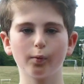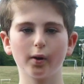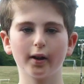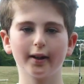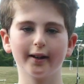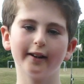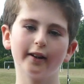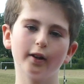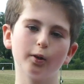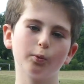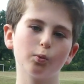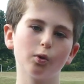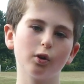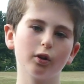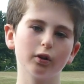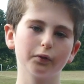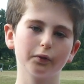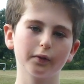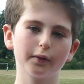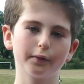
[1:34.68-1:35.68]
won an
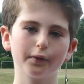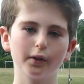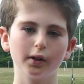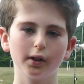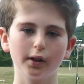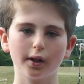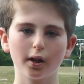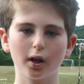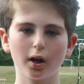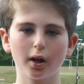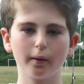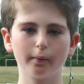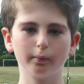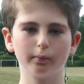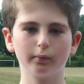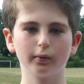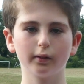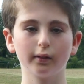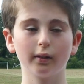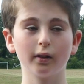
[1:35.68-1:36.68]
award with
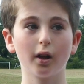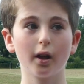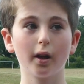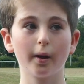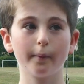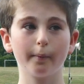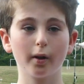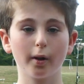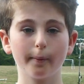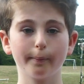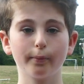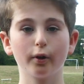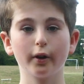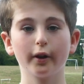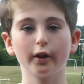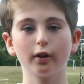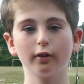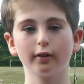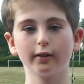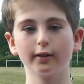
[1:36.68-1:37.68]
a
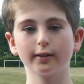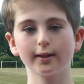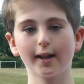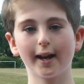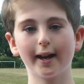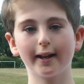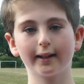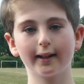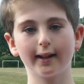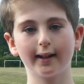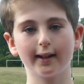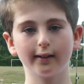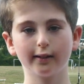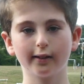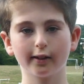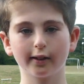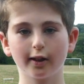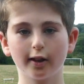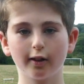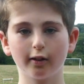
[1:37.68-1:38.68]
boy called Zach and
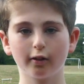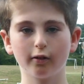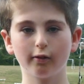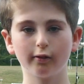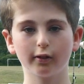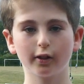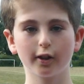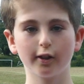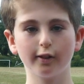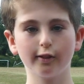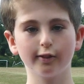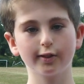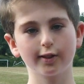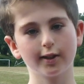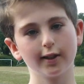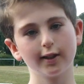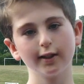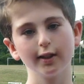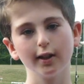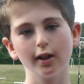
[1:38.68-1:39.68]
a girl called
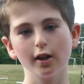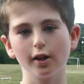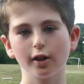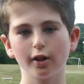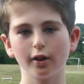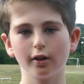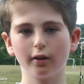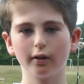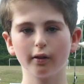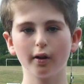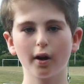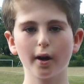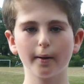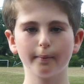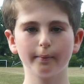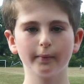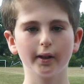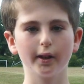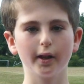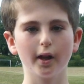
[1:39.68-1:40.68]
Lucy who
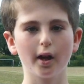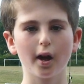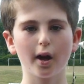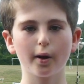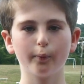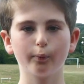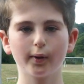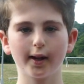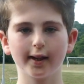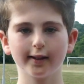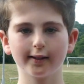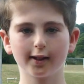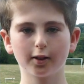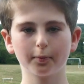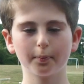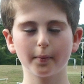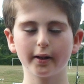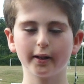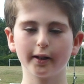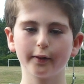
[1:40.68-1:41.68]

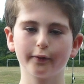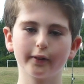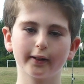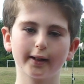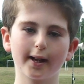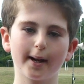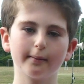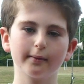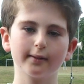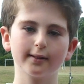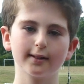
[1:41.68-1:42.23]
raises money for Camp